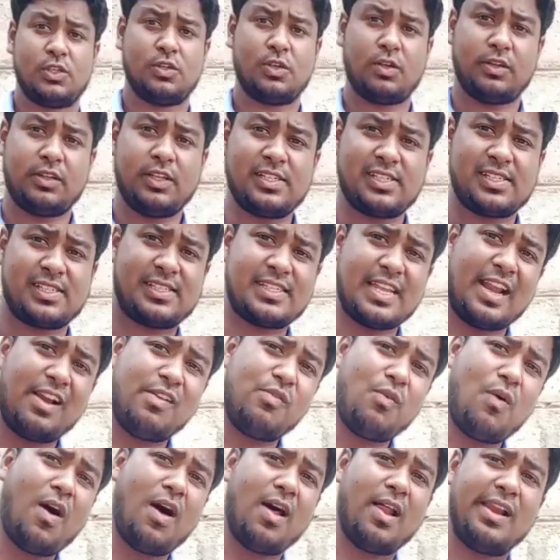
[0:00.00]
This cell
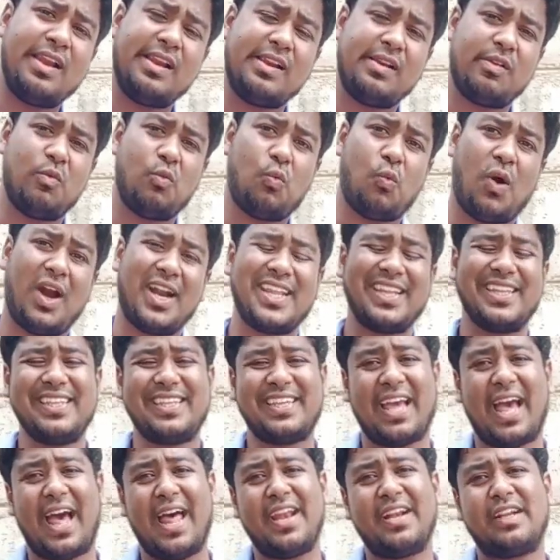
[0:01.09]
wall, what are the
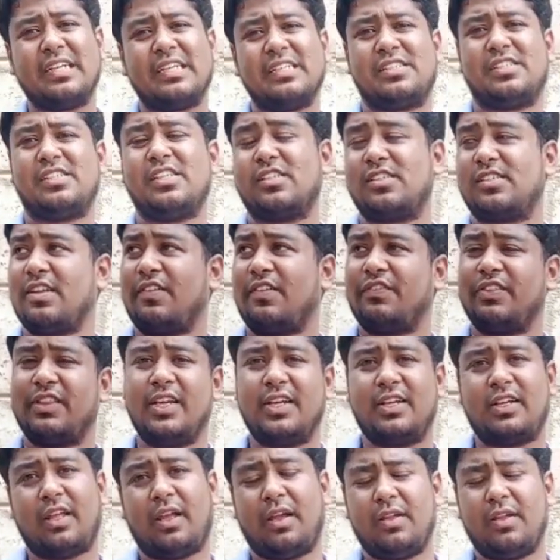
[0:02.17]
characteristics of that?